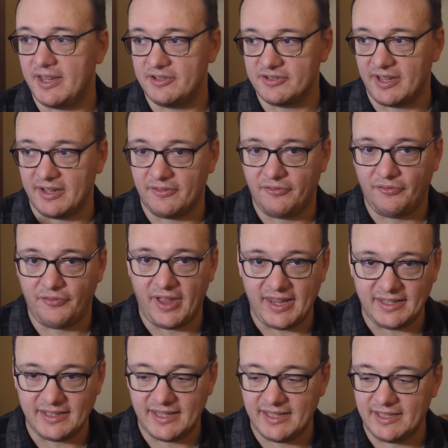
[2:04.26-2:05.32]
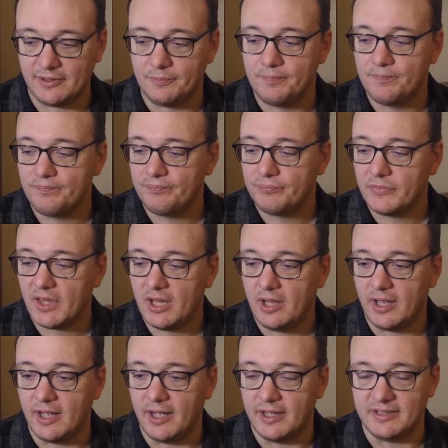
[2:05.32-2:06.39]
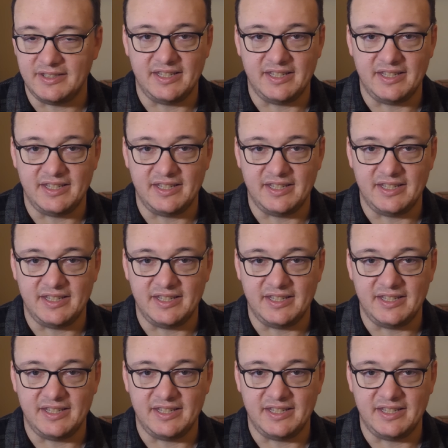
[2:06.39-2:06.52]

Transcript: things like fainting, uh,